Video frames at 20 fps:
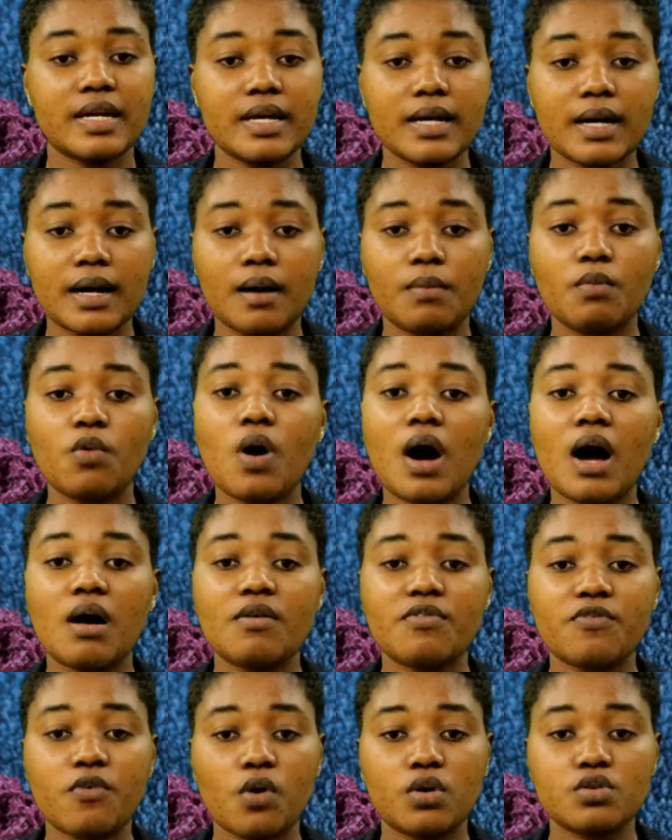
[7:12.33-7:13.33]
income
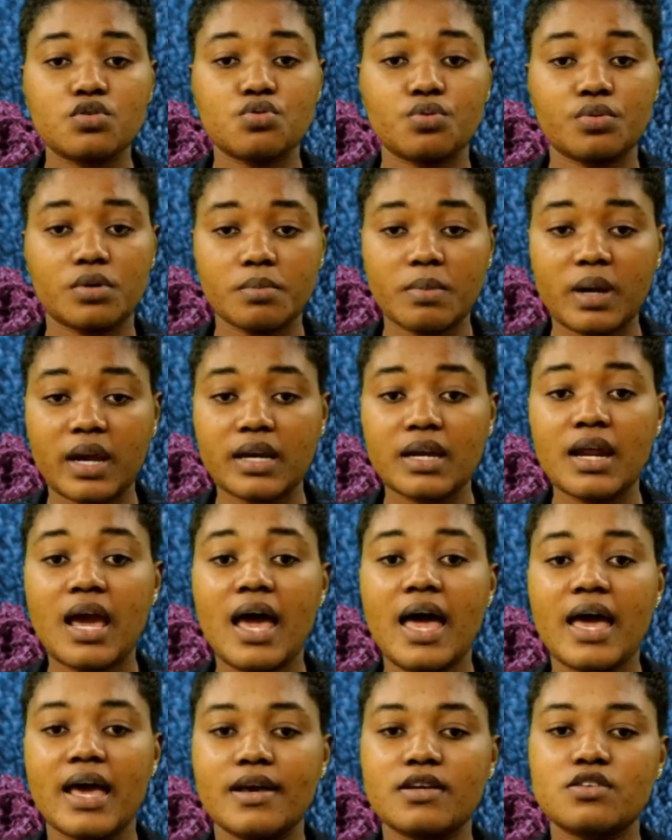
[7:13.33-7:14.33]
while forced to remain
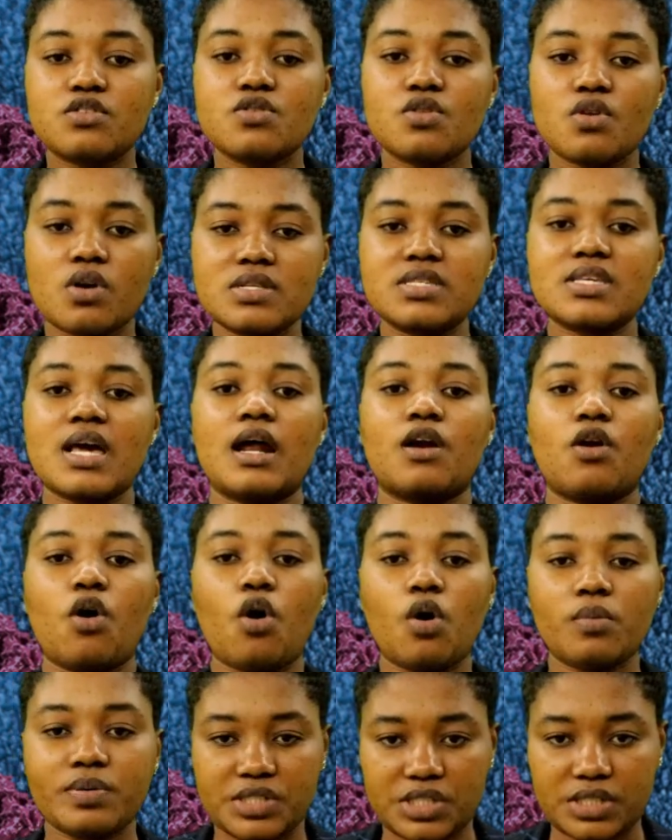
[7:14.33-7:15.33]
is not an
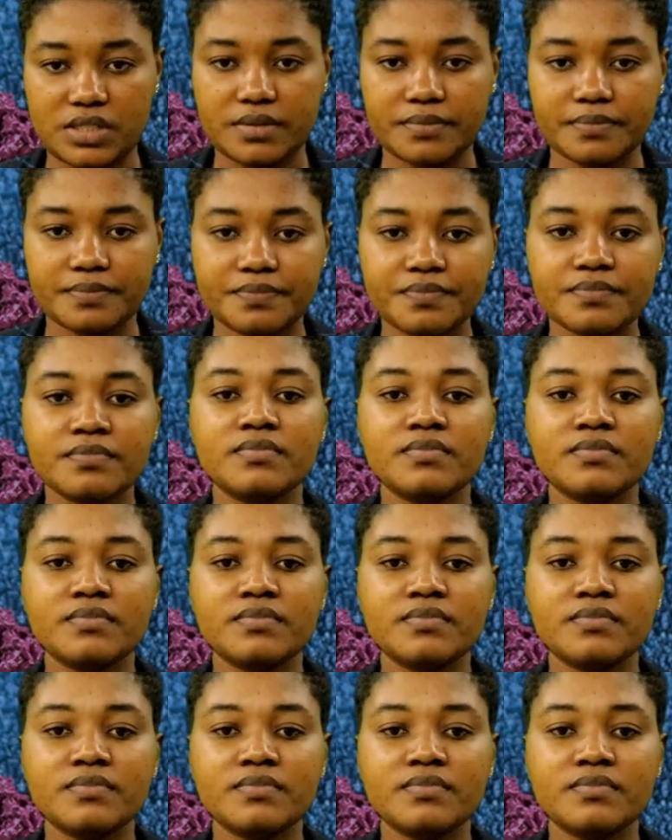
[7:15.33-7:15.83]
option,